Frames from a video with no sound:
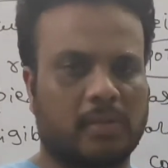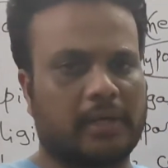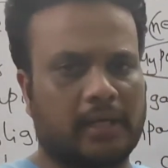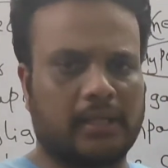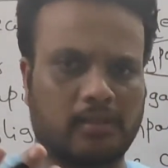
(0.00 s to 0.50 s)

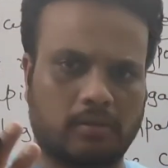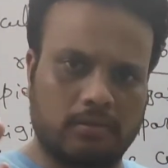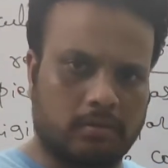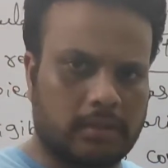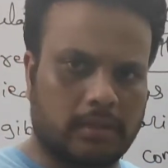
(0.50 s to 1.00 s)
Okay,
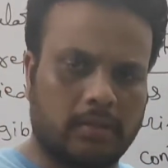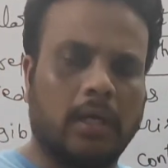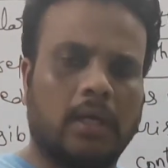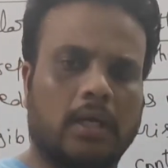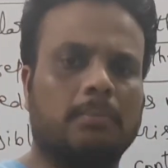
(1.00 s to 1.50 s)

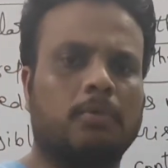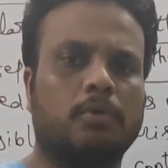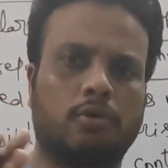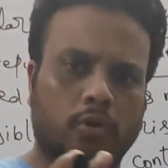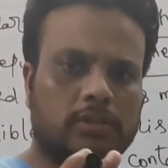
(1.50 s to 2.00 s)
they come
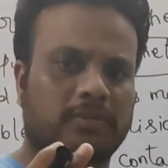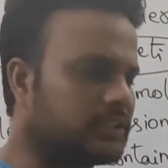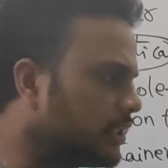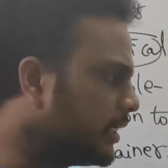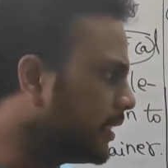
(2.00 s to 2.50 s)
to close
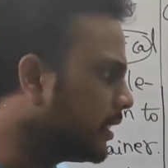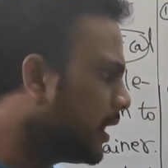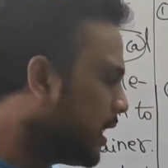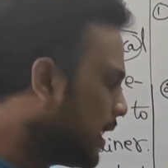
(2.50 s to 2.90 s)
vicinity,